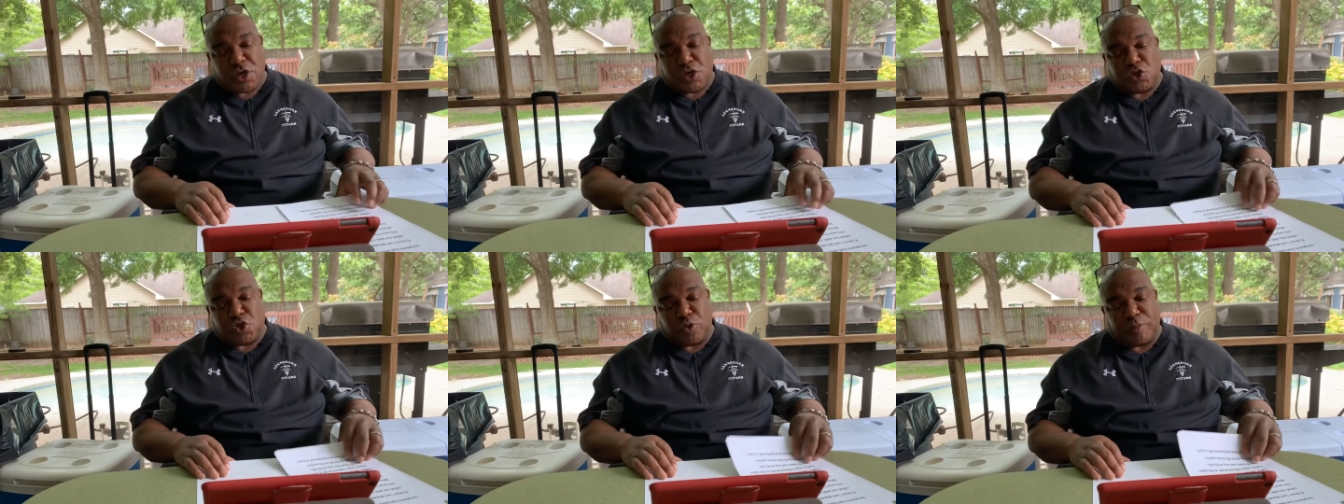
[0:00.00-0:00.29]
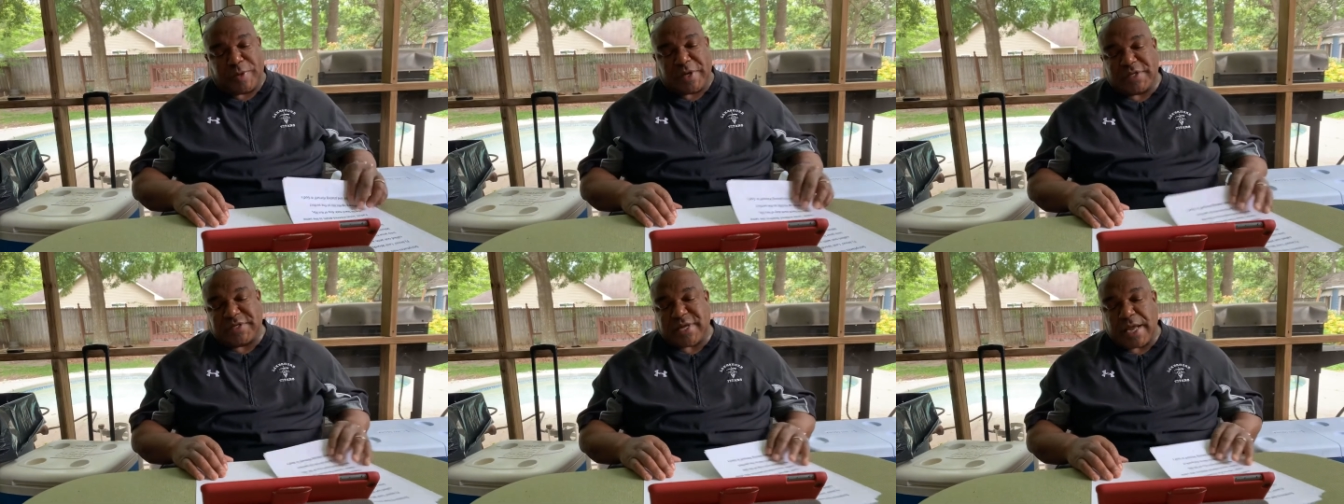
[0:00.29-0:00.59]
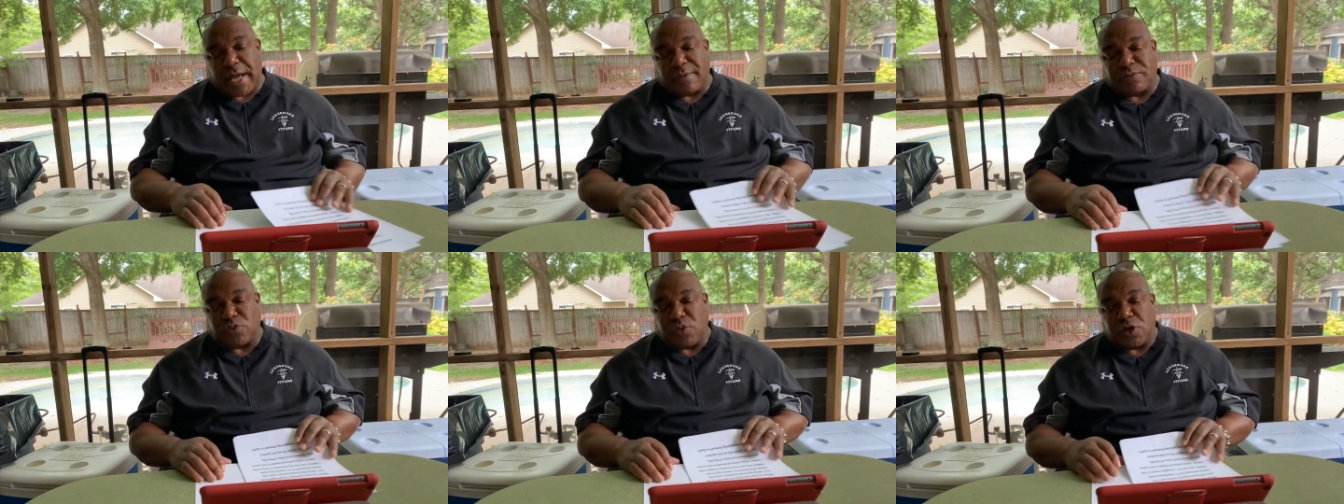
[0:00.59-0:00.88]
Too many
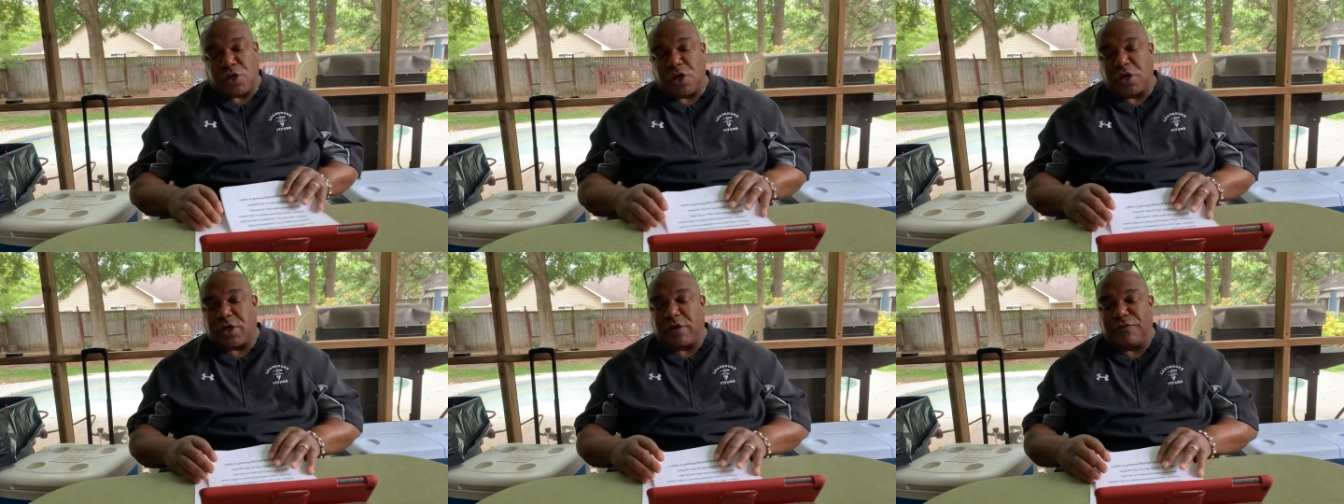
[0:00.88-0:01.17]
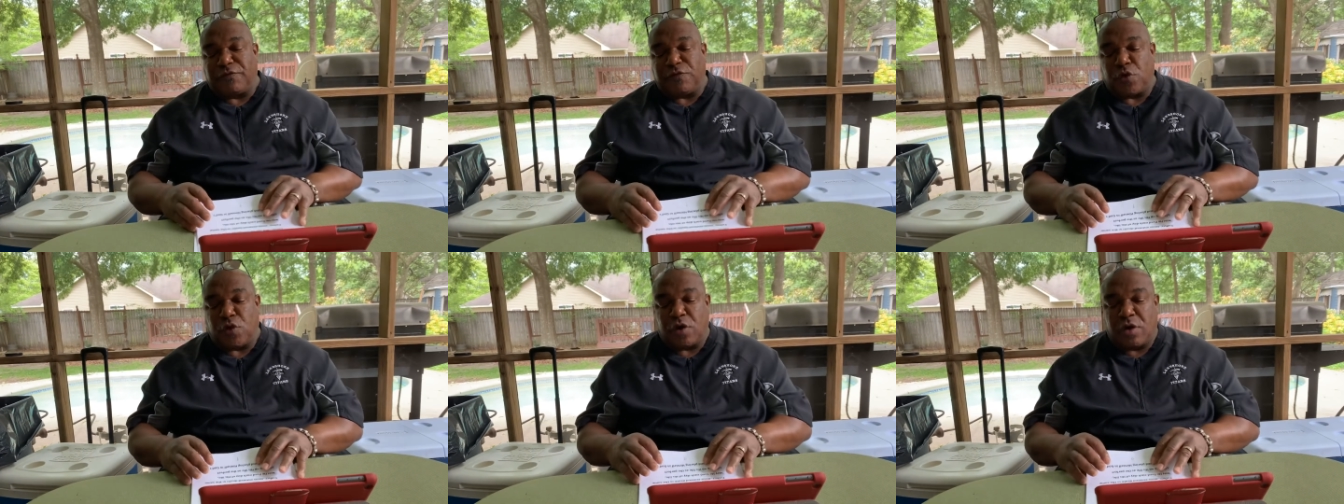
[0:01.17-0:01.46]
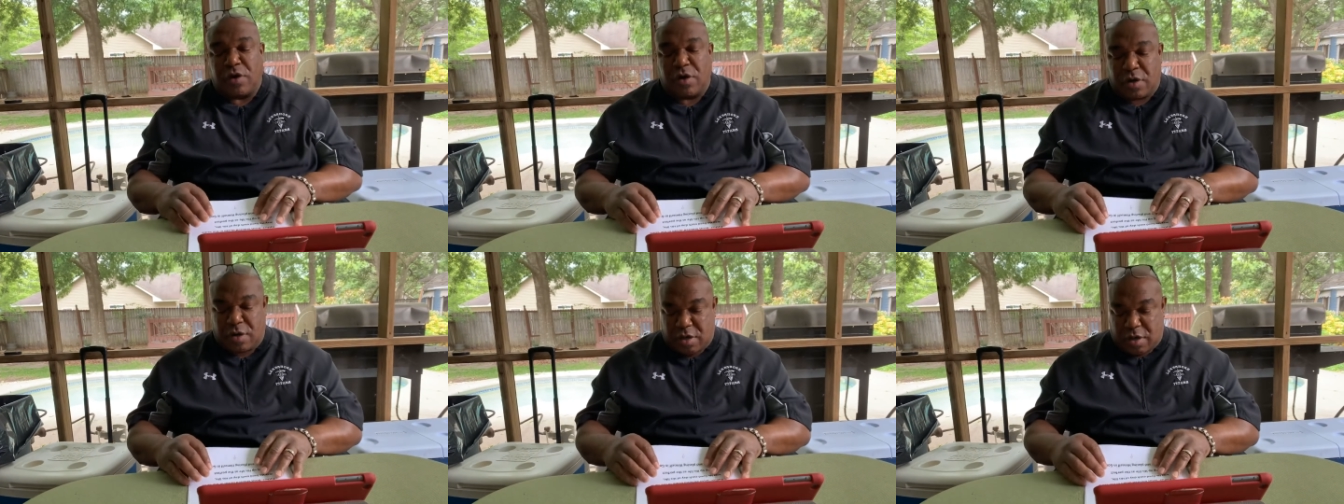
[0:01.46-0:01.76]
times we're looking
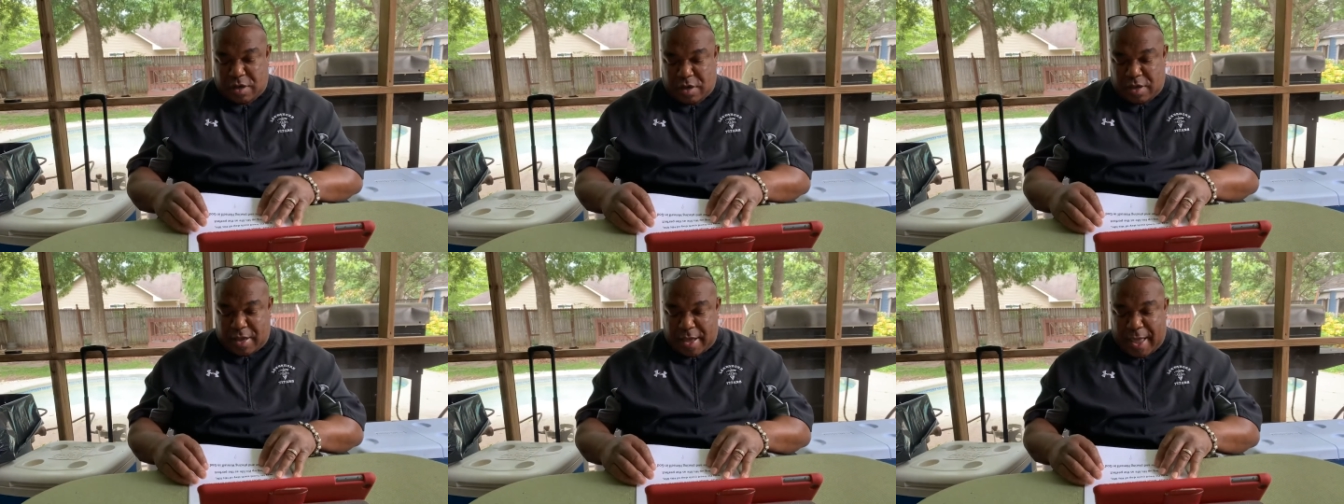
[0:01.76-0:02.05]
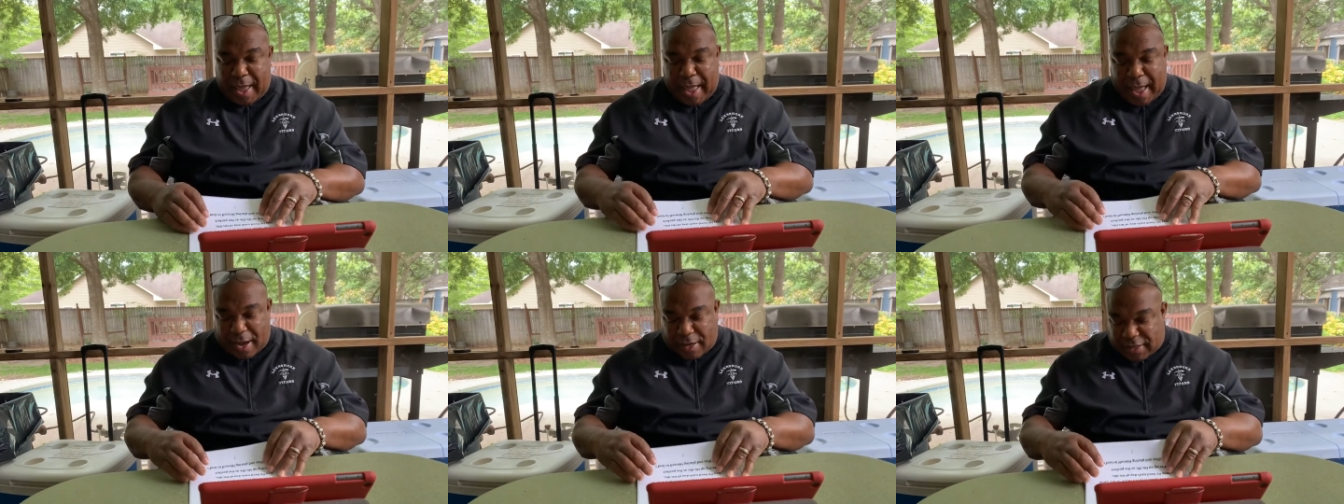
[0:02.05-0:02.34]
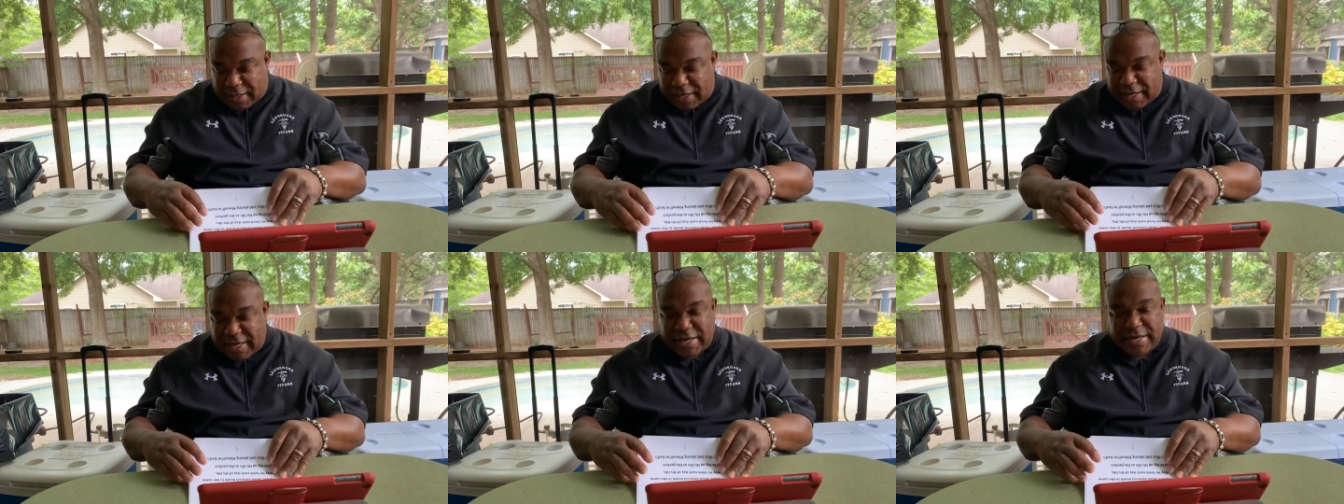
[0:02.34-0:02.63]
for
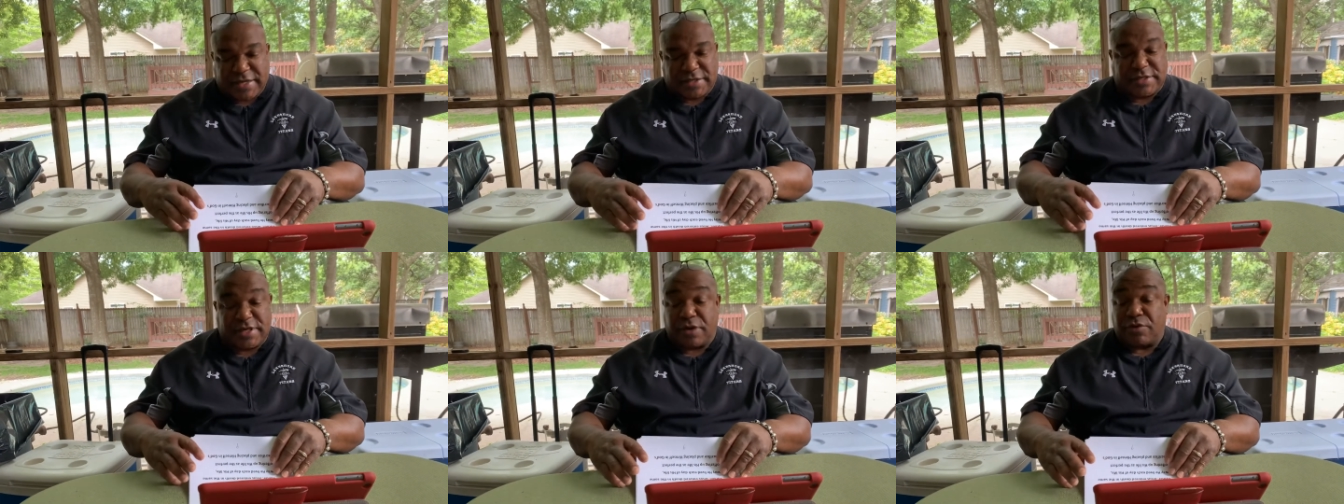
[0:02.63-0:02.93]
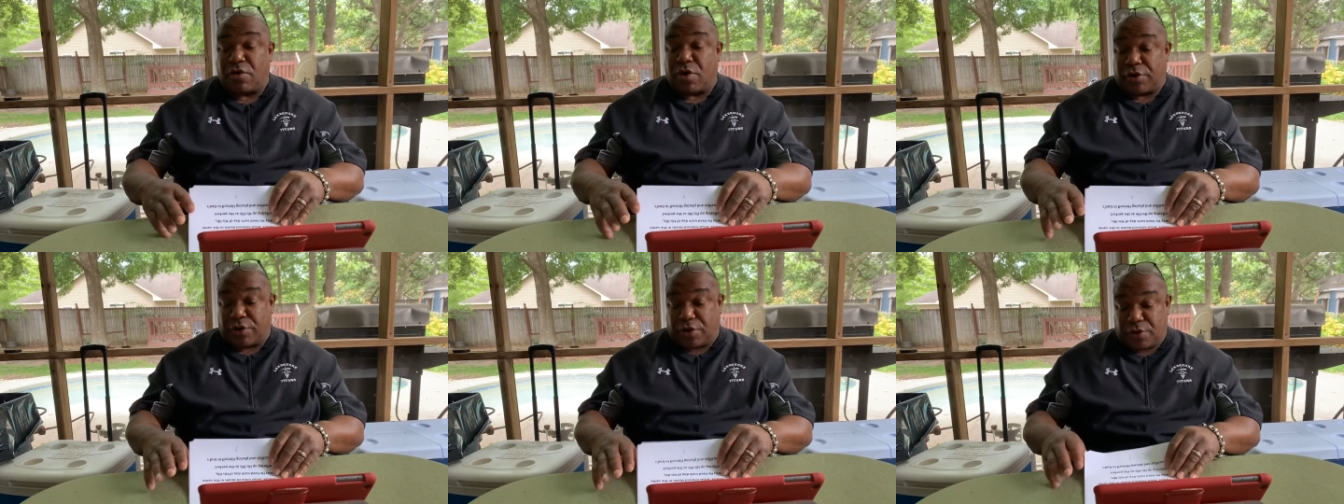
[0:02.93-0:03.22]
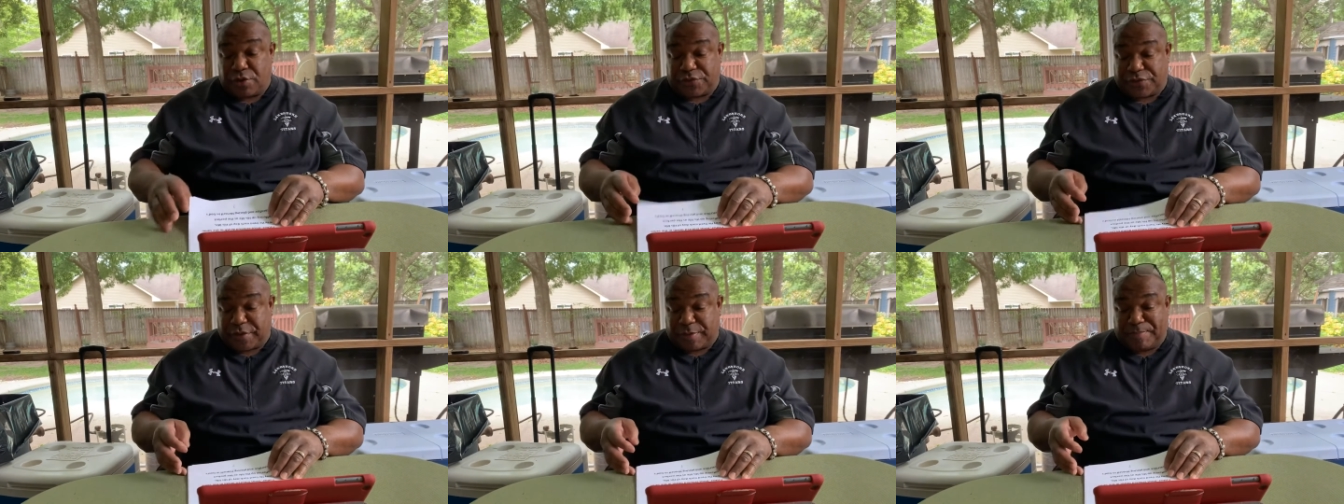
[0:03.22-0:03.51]
accolades here on
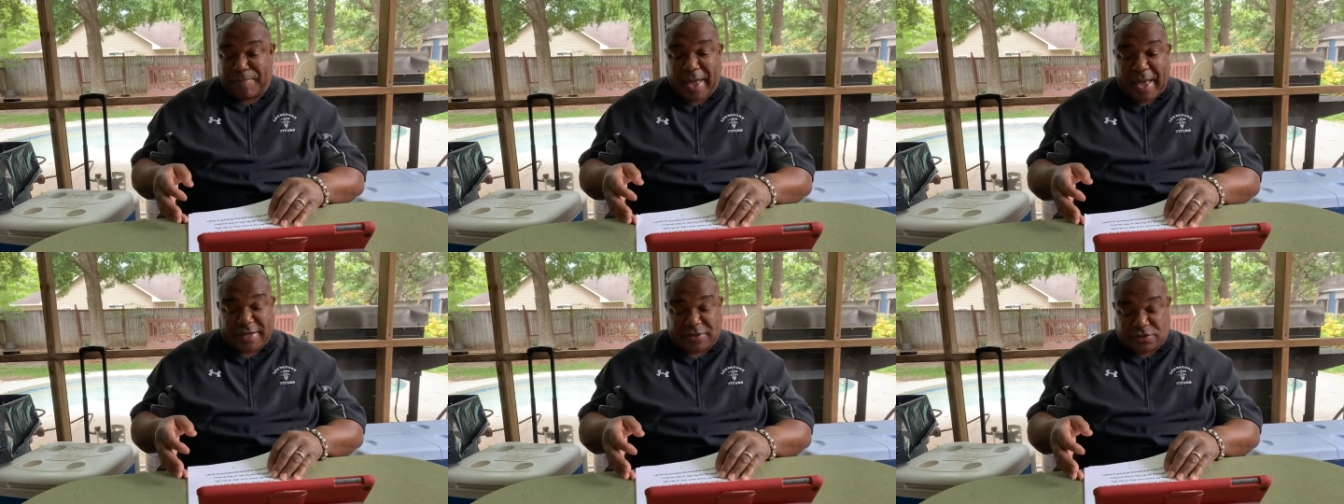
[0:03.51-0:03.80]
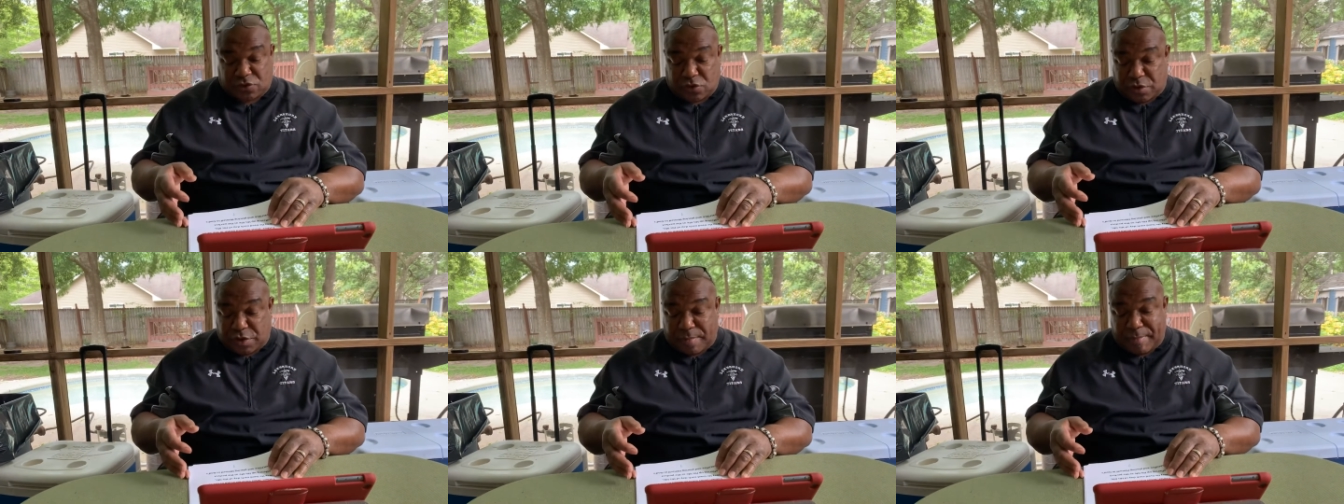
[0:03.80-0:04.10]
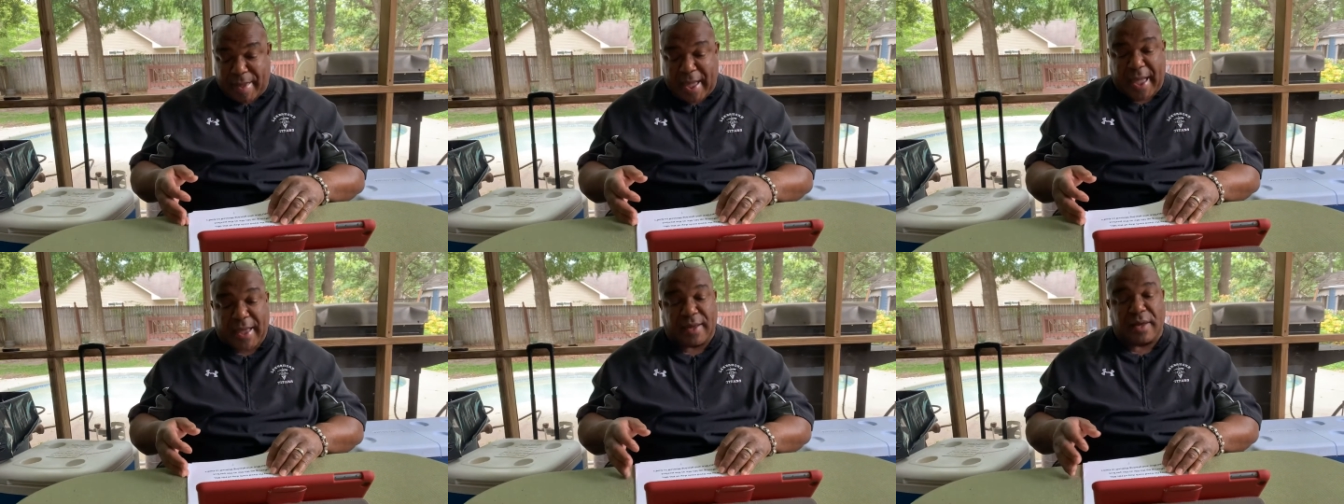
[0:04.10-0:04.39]
earth and pats on the
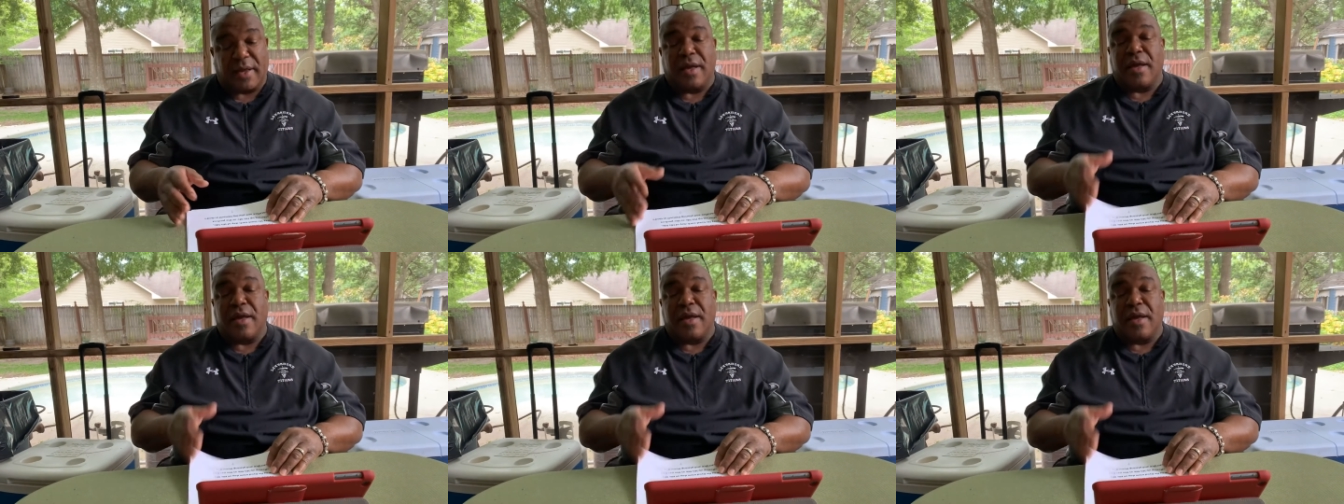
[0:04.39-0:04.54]
back.